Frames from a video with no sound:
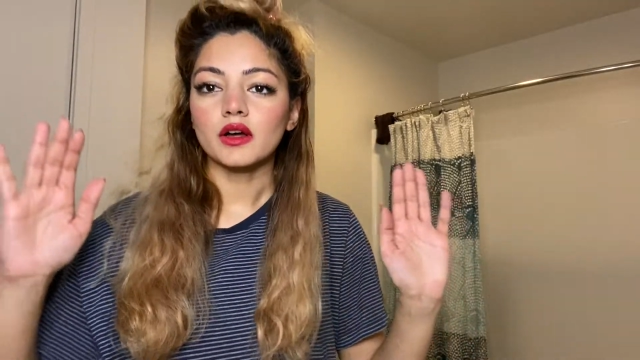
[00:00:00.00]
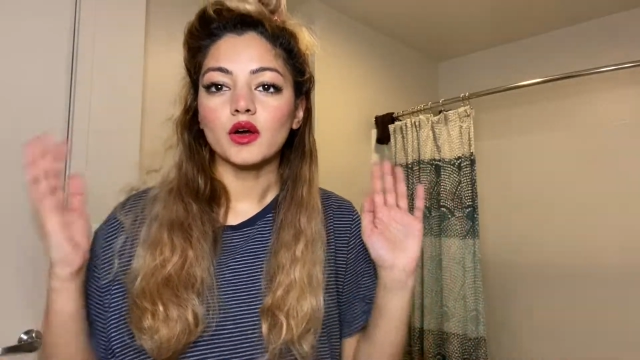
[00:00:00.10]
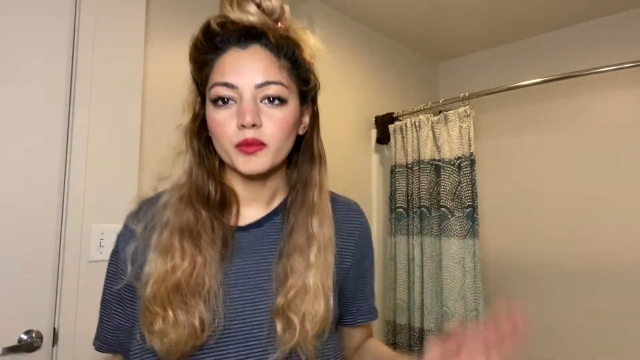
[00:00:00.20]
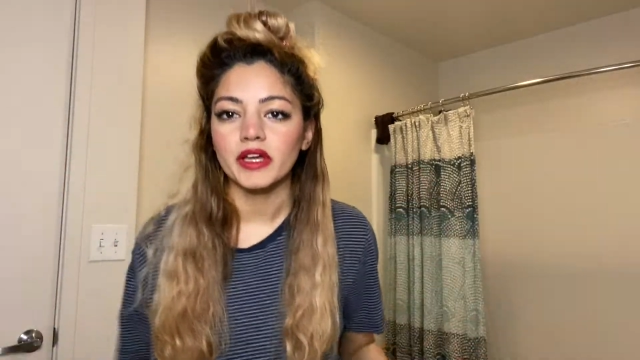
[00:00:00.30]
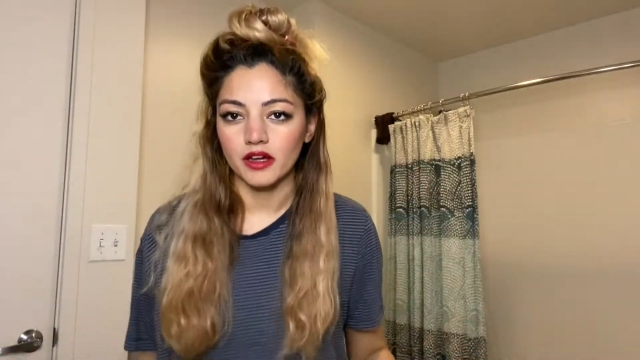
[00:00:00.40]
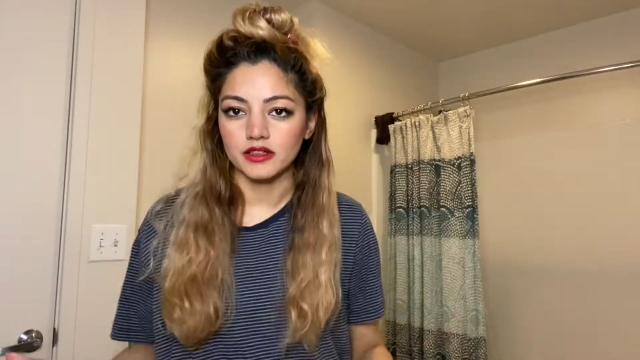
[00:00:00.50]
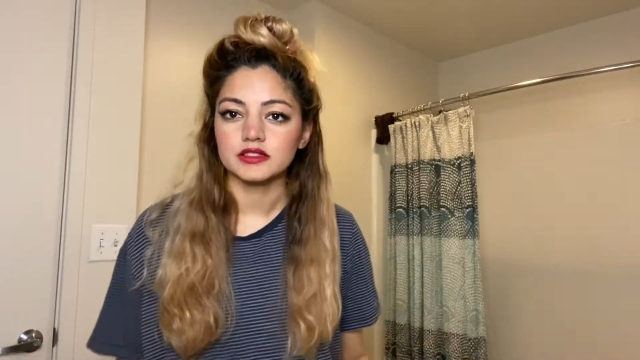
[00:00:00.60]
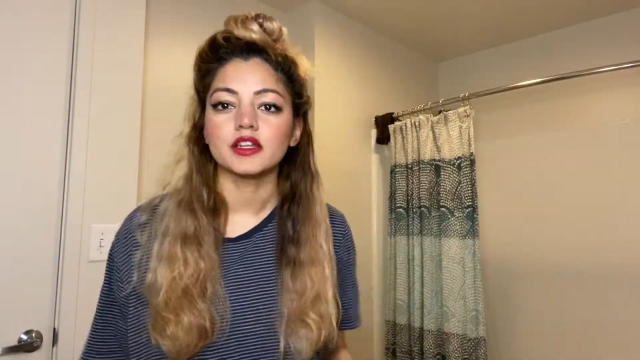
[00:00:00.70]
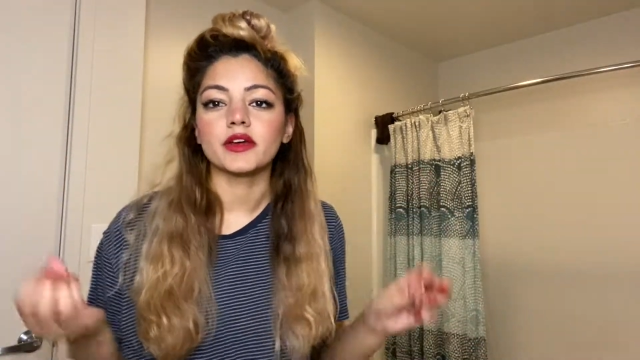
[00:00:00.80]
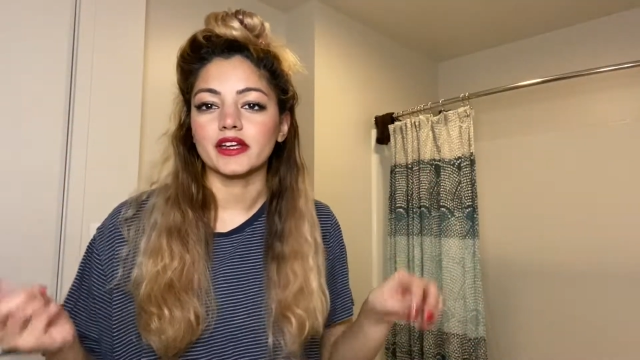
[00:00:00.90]
Oh my god.
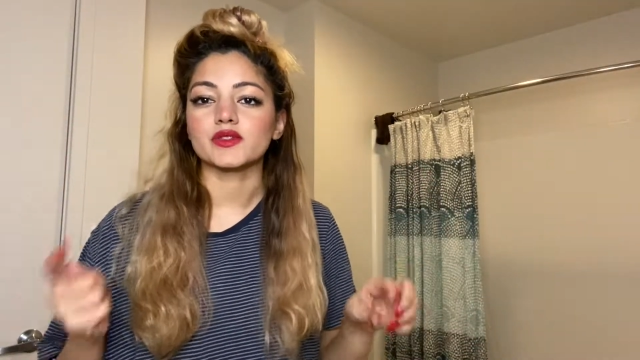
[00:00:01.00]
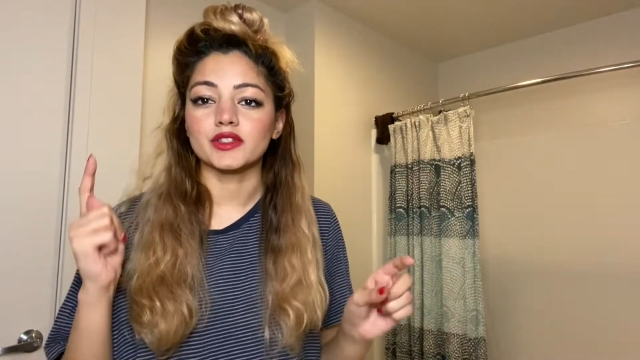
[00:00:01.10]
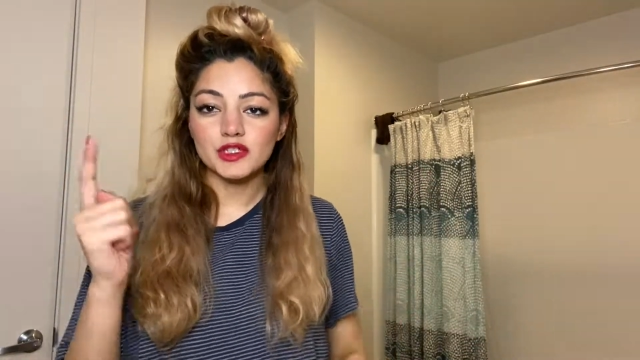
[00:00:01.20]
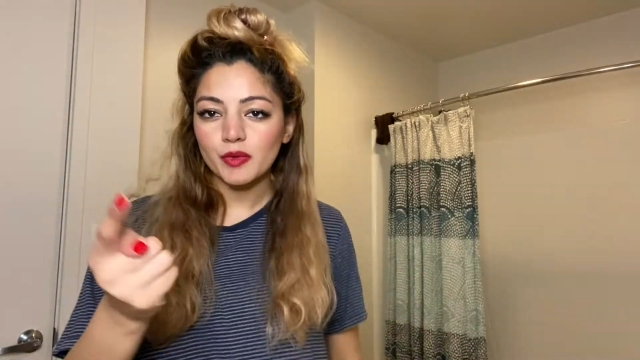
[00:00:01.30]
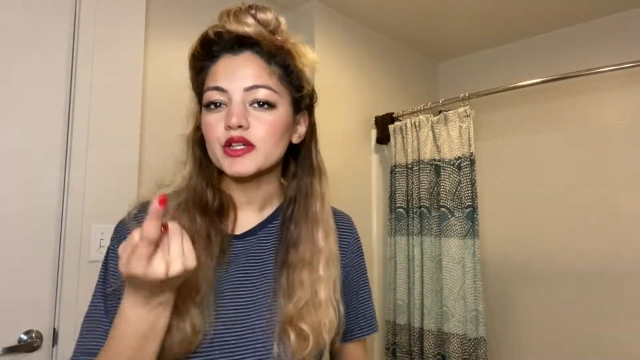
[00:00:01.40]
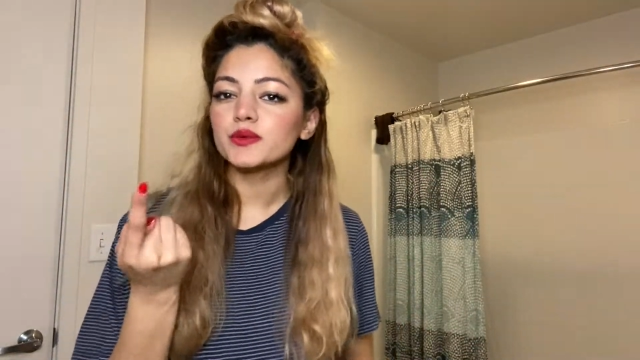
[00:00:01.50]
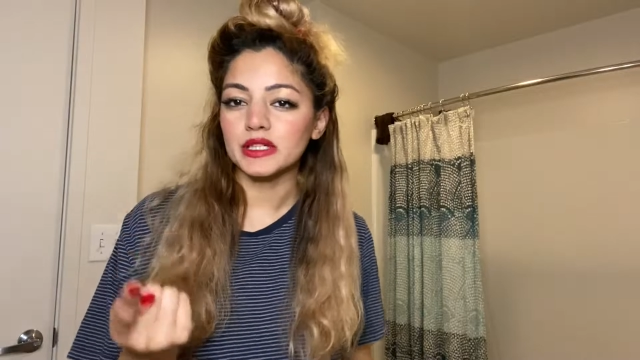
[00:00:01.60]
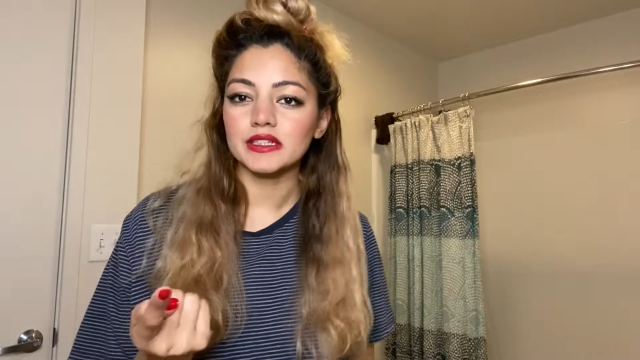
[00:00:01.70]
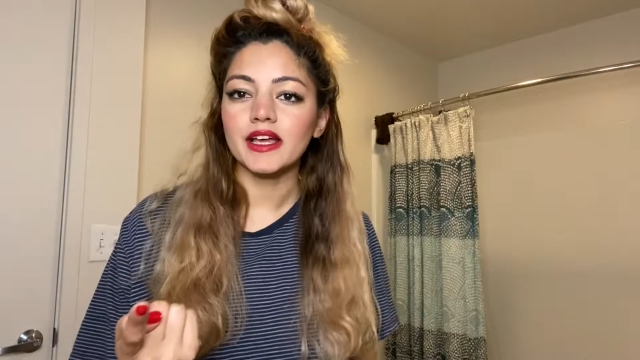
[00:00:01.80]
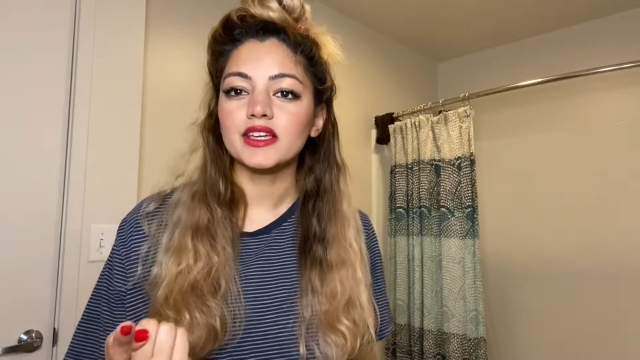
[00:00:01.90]
Okay, so I just bought a
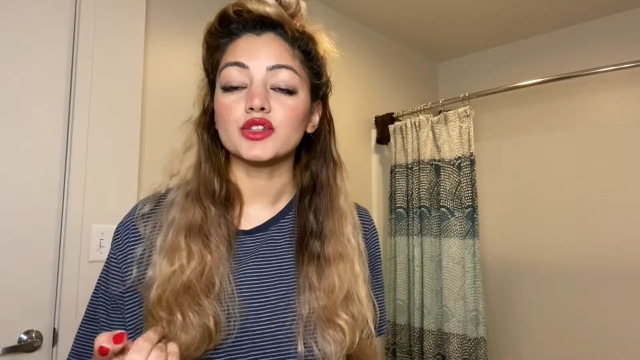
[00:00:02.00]
ring light.